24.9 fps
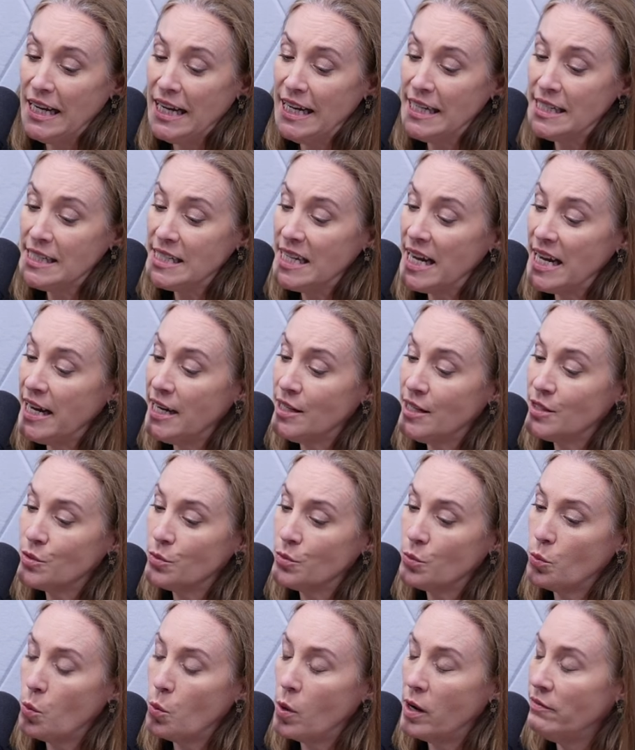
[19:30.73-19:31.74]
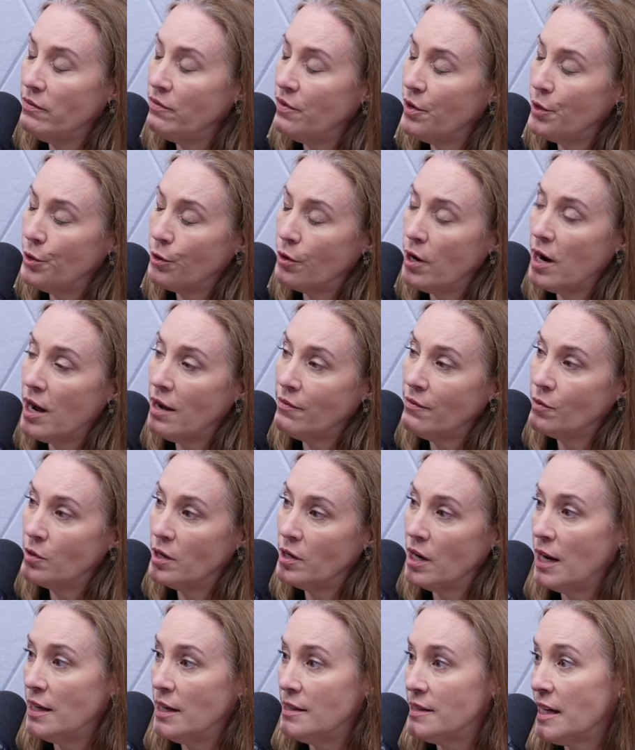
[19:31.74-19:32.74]
it takes one photograph or
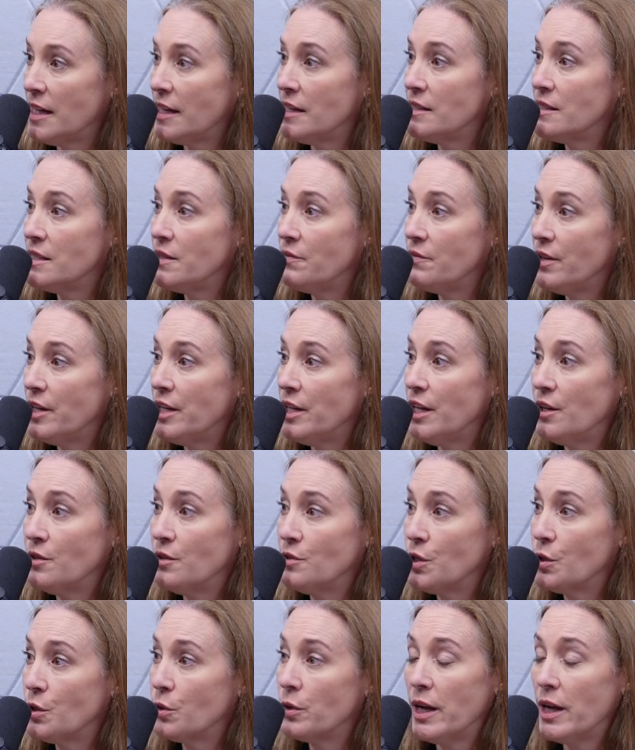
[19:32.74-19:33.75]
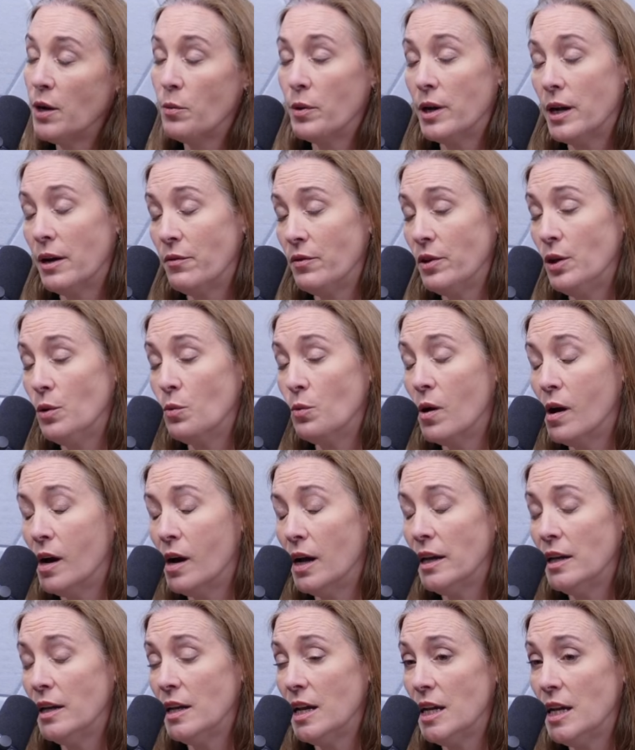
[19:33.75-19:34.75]
nine seconds of video to create whatever you want.